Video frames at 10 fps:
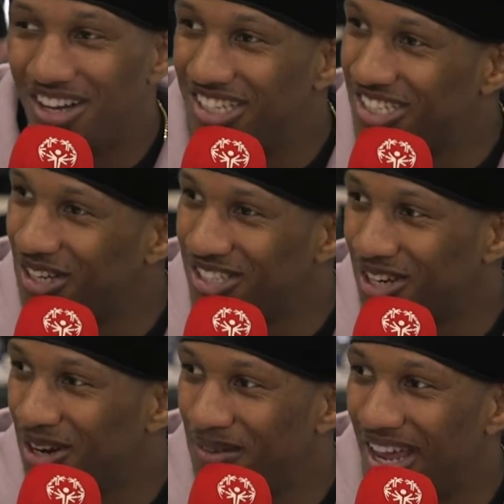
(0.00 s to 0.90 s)

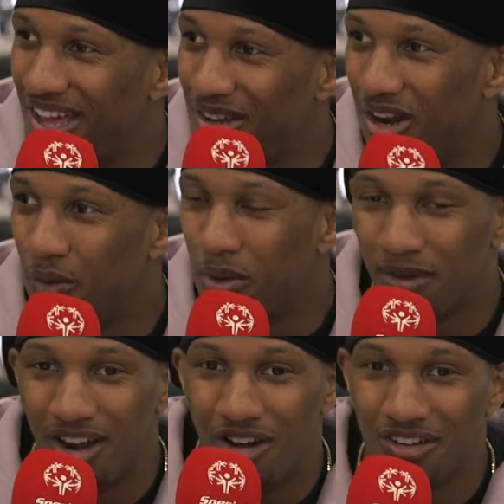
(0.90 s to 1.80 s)
show them that we
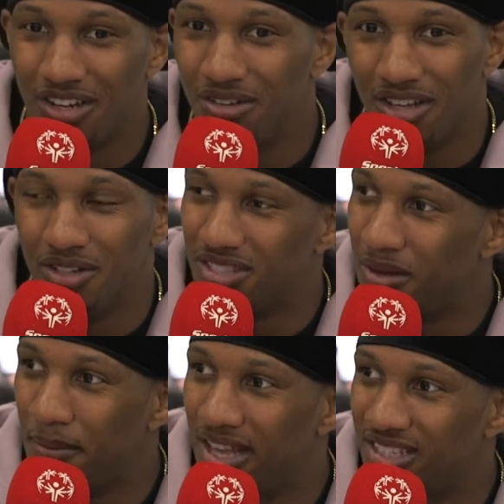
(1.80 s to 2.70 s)
belonged. It was an
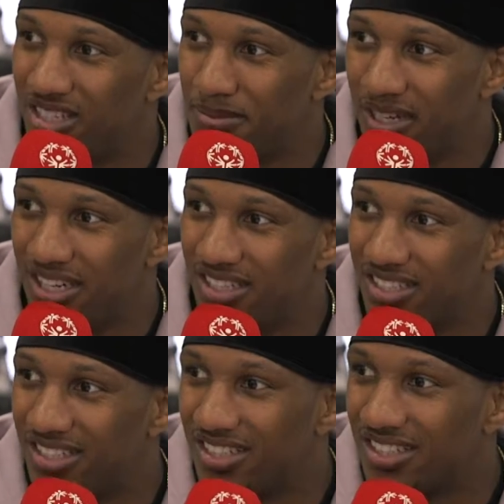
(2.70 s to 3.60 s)
amazing experience.